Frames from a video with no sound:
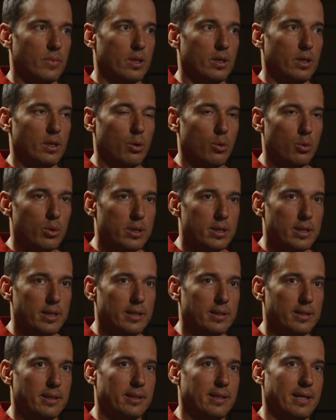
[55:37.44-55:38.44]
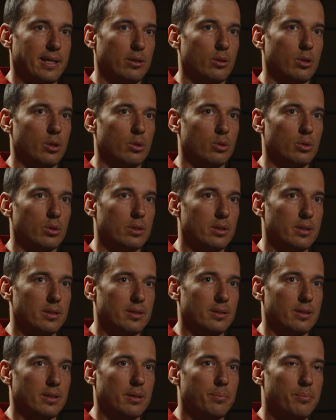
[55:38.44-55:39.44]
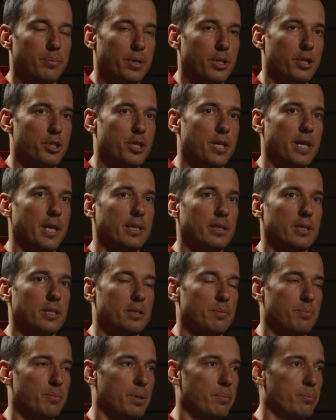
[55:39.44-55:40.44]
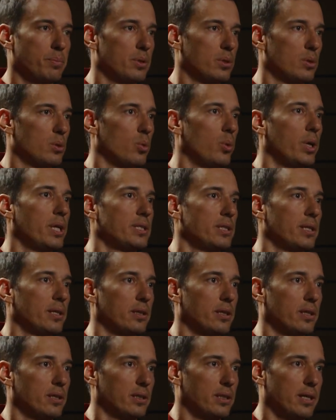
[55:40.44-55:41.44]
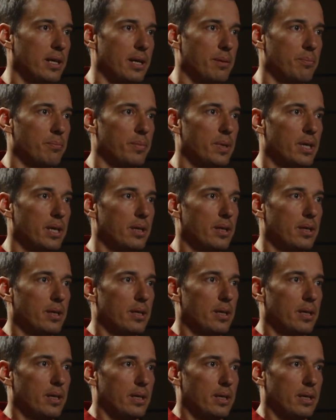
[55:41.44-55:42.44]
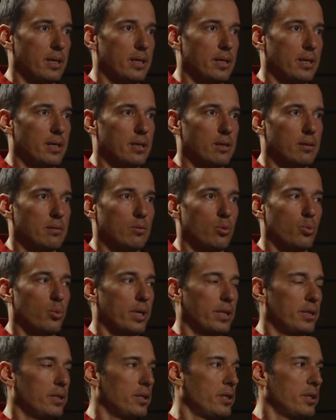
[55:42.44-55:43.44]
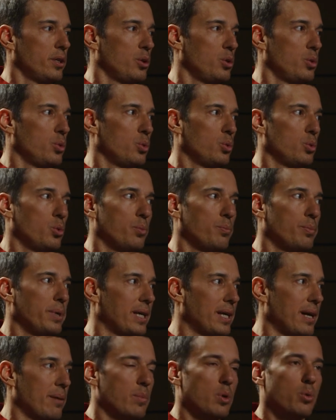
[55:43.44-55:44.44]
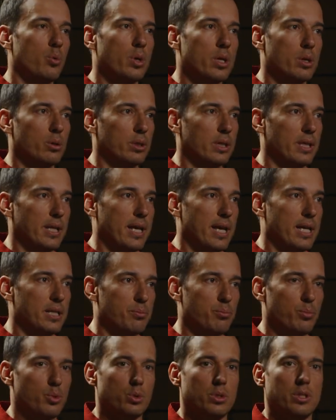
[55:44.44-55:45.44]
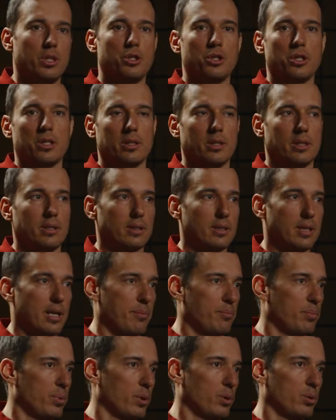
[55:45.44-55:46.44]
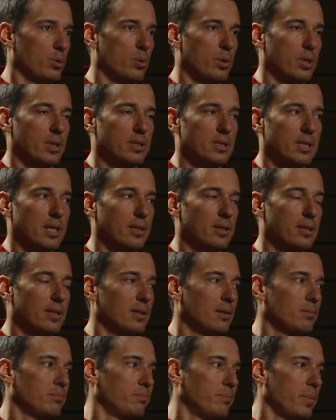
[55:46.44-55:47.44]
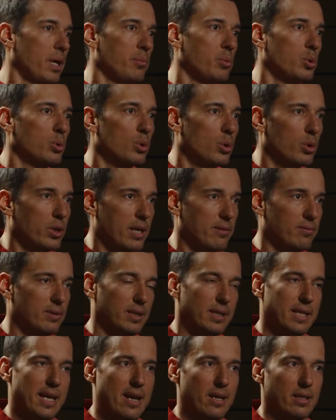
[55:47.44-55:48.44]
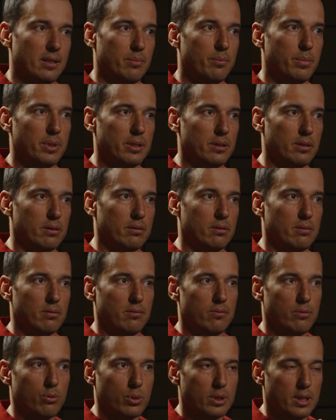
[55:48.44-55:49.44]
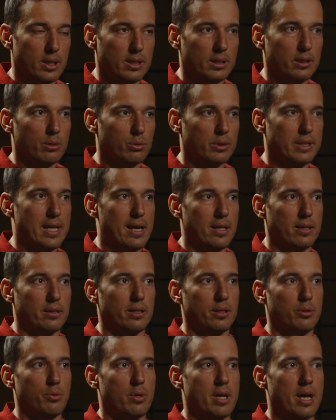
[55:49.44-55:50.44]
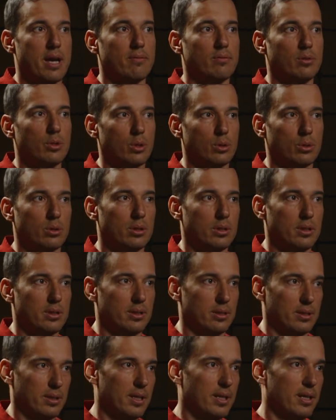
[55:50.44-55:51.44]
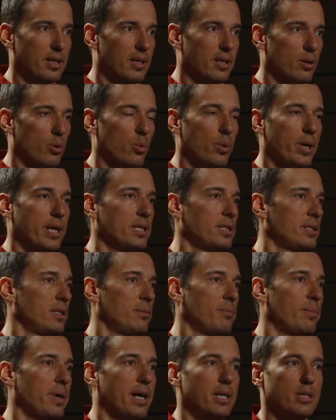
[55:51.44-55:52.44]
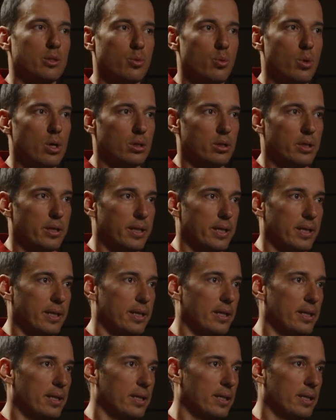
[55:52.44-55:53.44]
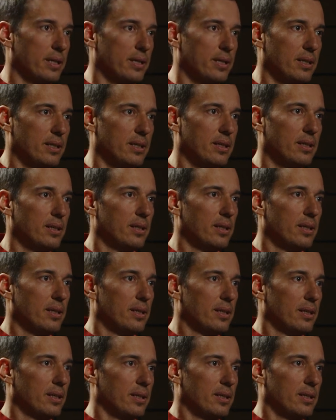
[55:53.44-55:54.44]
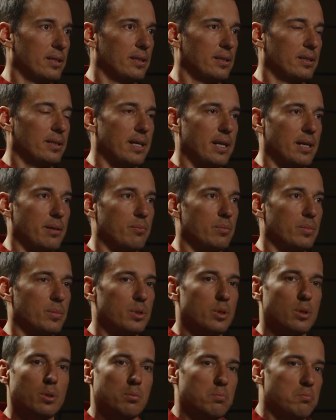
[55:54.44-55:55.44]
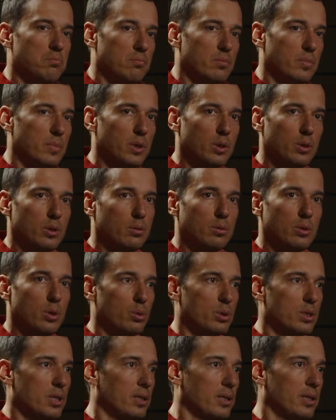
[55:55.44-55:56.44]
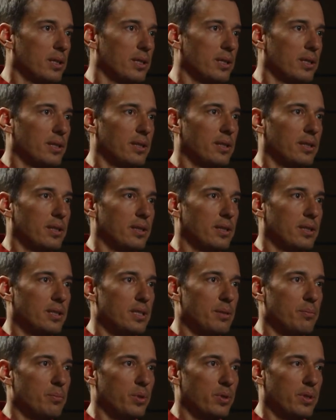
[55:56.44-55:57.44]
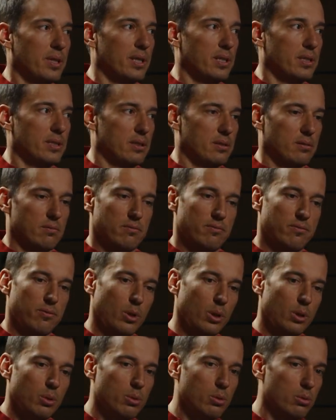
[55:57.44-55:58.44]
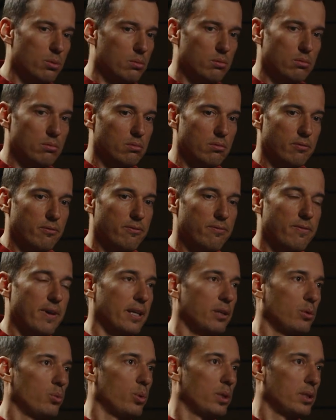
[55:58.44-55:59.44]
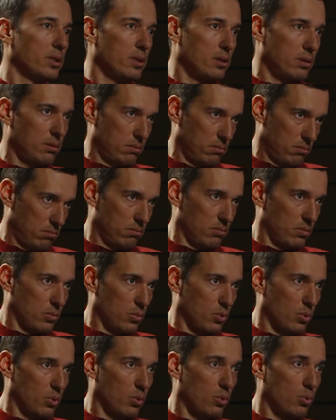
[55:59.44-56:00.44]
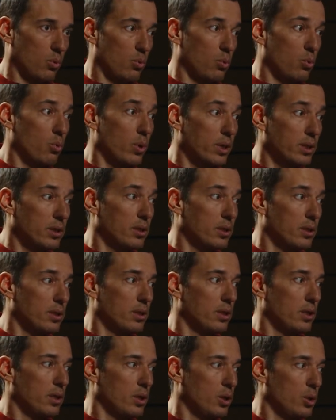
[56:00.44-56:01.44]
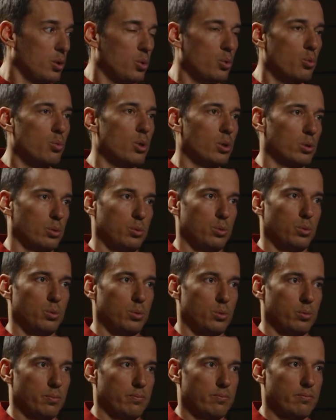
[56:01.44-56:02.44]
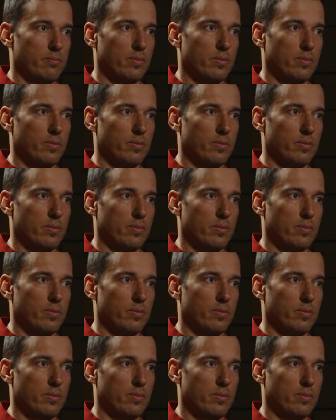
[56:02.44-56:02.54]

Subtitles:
The only thing that I don't appreciate is people wasting their time. Whether you become a world-class musician, entrepreneur, etc., maybe you don't have the talent, but for the little talent that you have, don't waste it by squandering time. So those are the simple things. Find what you want to do.